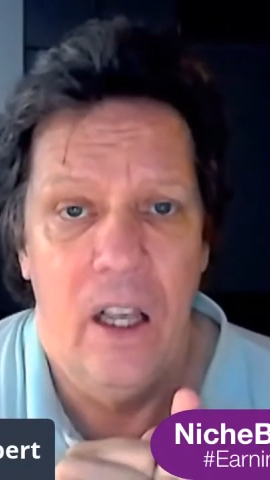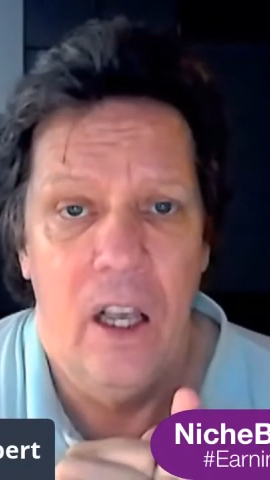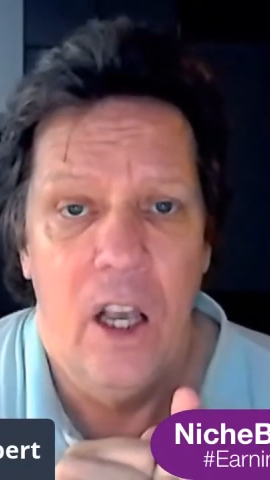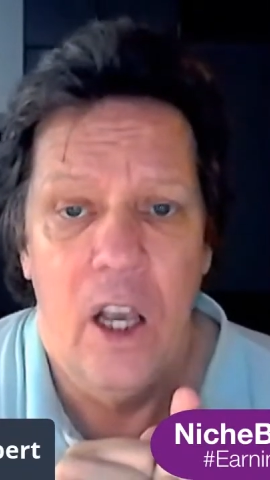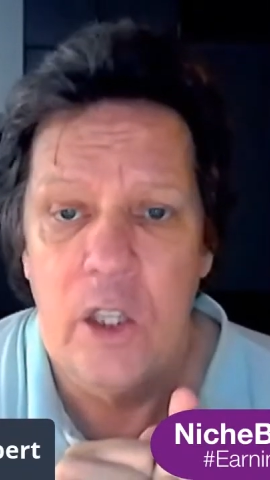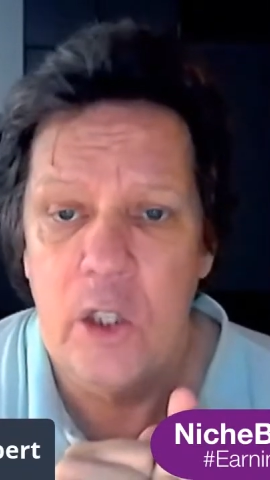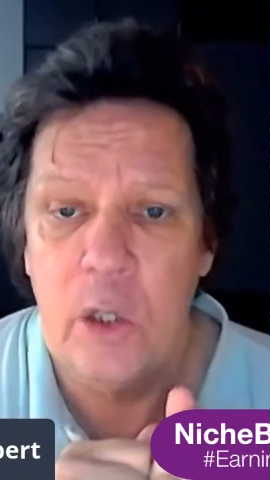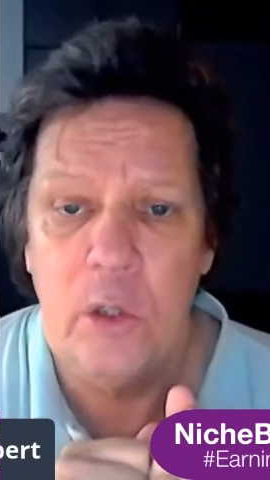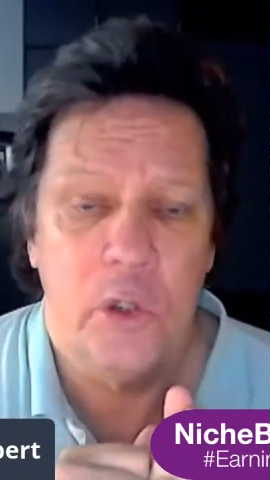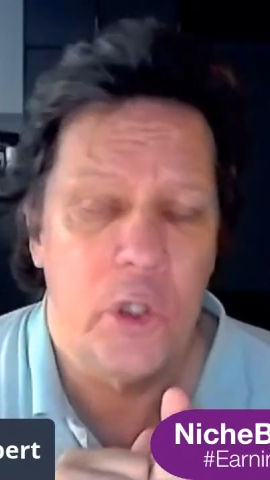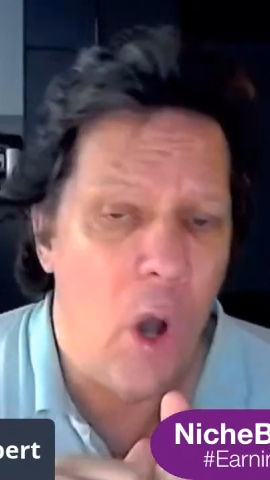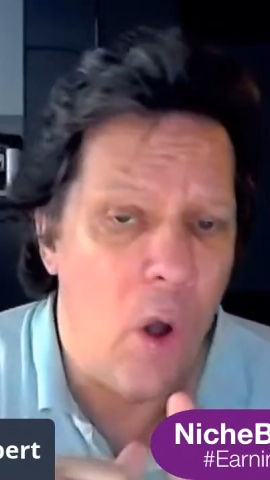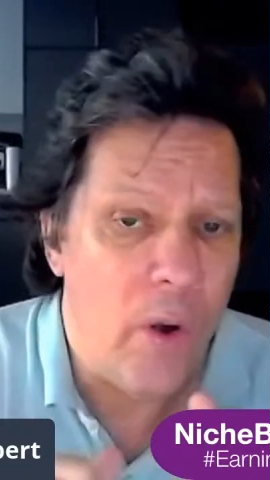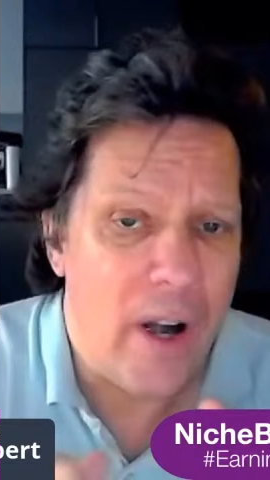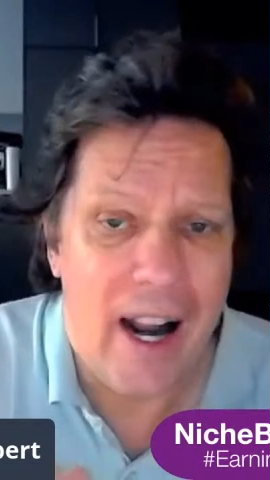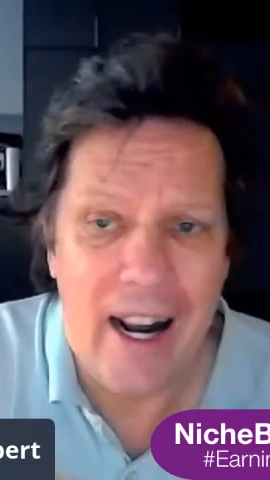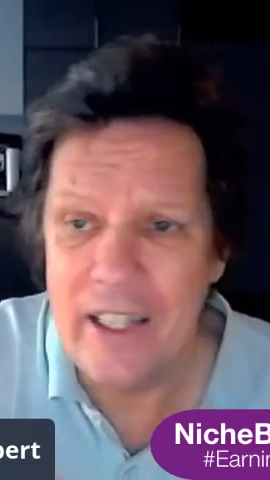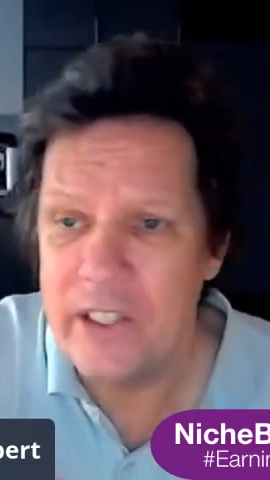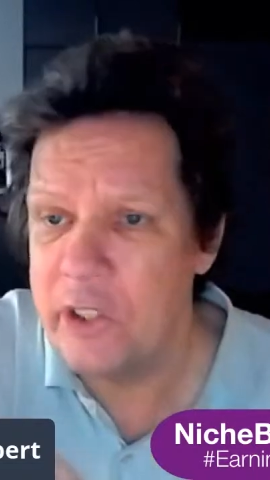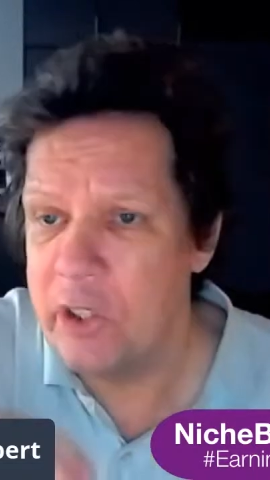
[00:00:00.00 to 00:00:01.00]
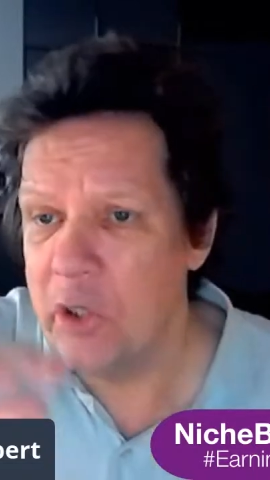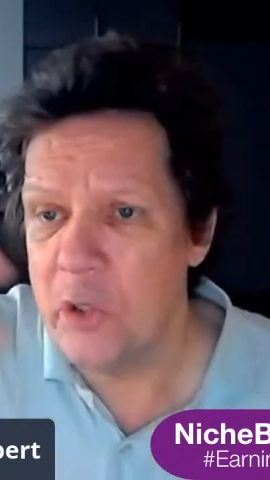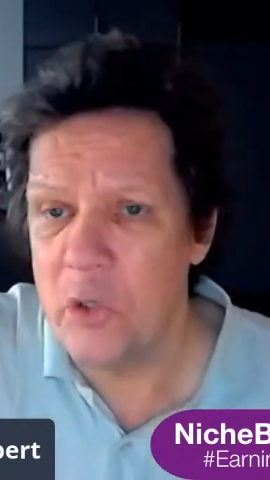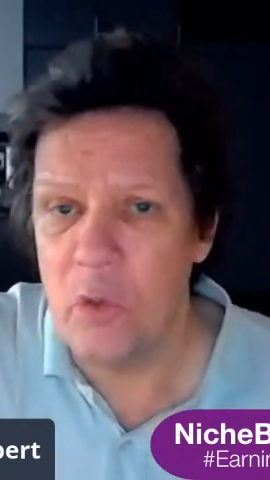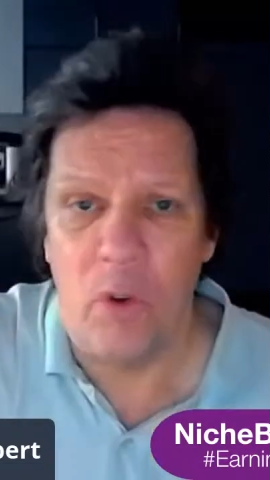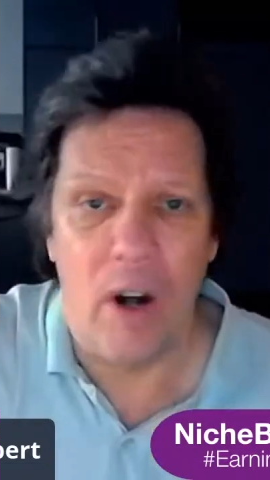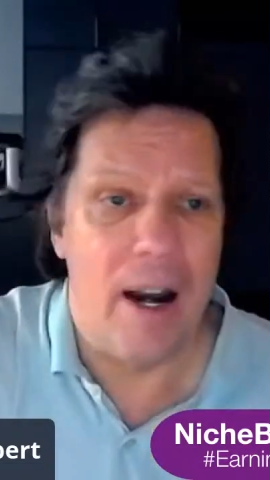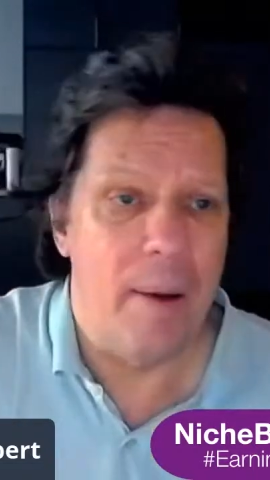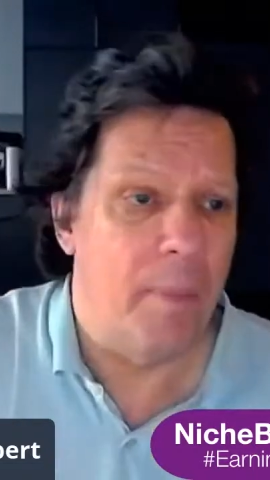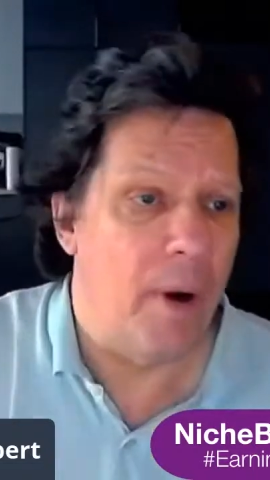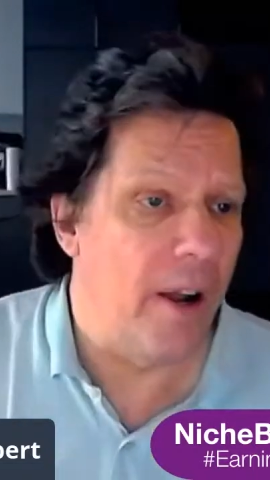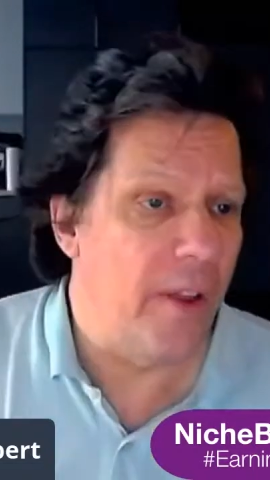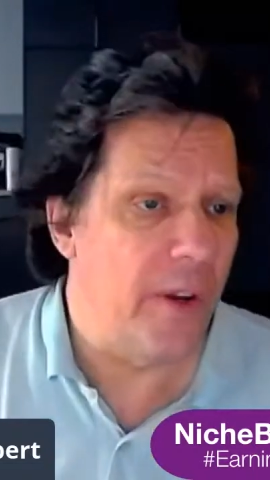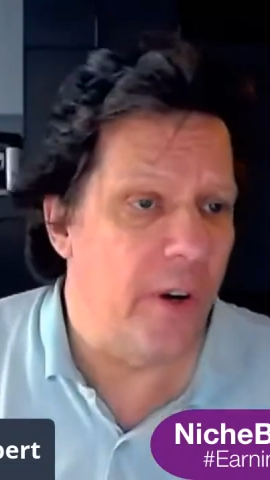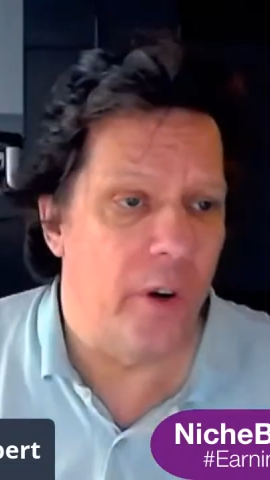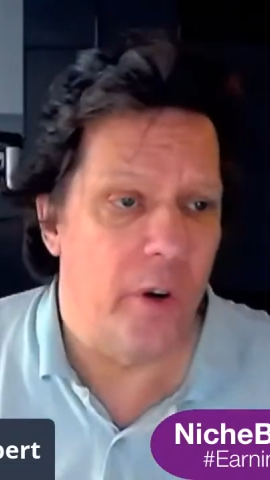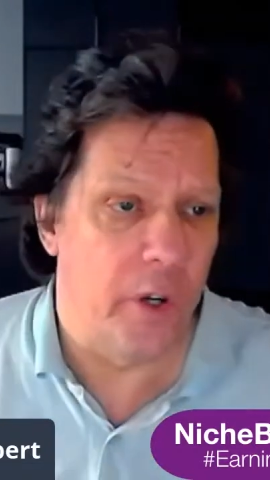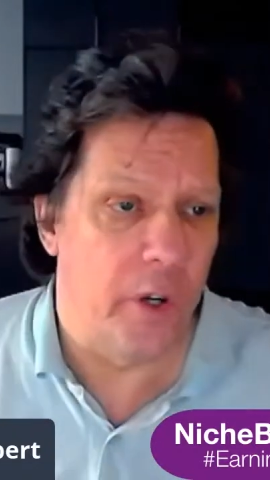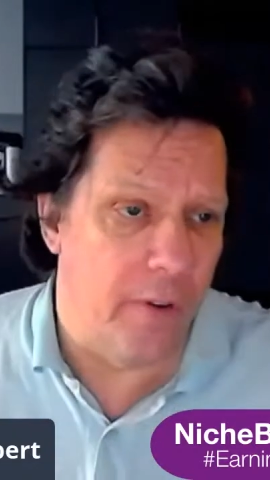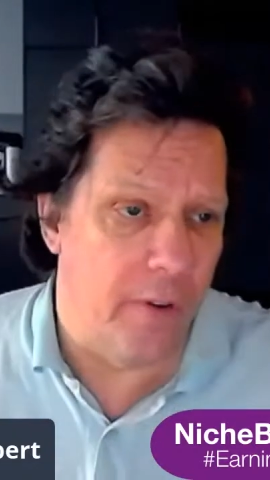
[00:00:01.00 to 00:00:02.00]
So don't ask your grandmother
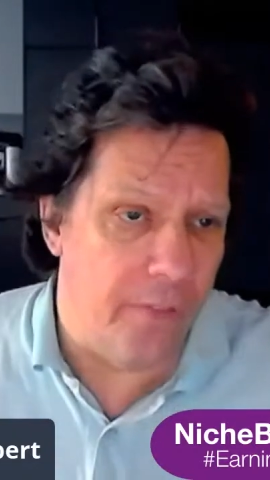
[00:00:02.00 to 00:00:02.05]
or your